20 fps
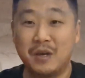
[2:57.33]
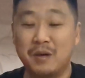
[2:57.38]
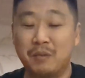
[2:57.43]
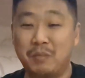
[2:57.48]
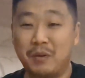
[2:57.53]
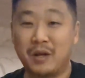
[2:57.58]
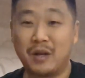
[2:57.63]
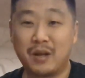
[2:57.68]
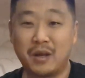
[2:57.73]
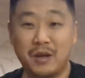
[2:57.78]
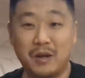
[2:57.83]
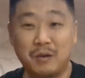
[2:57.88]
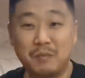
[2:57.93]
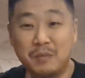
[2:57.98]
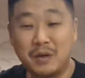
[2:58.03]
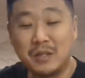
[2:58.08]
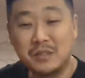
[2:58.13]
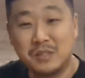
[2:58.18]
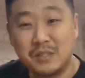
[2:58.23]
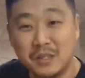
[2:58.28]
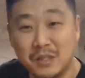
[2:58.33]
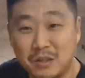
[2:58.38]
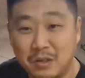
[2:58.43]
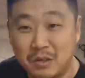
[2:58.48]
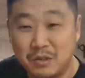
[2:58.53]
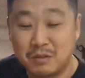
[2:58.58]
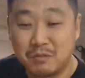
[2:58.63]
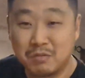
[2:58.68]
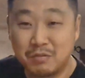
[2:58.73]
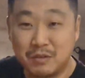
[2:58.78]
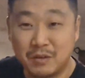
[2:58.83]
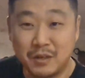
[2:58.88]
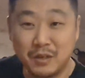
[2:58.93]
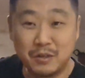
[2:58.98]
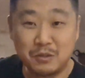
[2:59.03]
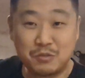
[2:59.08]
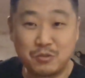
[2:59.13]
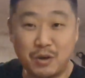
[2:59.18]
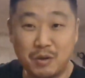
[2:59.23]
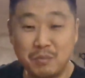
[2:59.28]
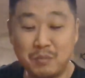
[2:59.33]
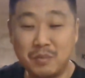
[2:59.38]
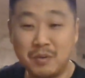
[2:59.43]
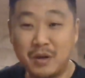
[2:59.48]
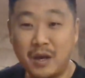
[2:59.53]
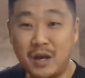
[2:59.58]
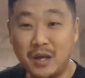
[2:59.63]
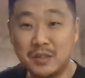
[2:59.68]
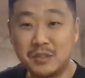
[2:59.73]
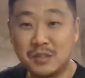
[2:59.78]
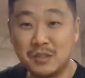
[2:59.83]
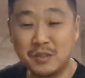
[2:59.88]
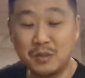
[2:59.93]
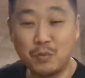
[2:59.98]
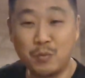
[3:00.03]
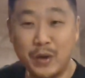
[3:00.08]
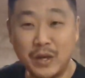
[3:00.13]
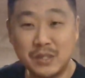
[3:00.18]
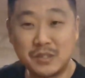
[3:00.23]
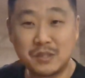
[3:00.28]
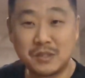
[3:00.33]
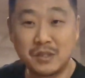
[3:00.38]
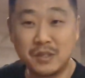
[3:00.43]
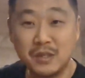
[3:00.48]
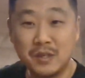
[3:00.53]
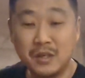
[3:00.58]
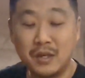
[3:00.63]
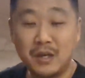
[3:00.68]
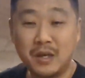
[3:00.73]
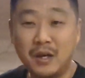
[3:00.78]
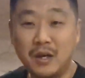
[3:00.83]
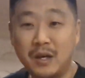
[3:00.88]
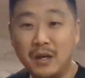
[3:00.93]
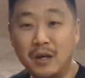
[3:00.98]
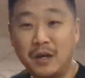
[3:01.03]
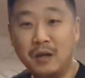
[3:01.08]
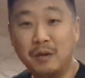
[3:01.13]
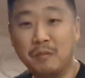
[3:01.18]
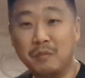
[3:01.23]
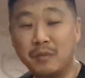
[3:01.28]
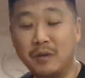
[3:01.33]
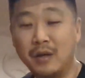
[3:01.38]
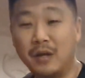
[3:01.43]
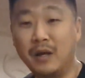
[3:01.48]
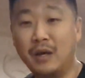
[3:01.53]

But I see a lot of drum heights in the West, and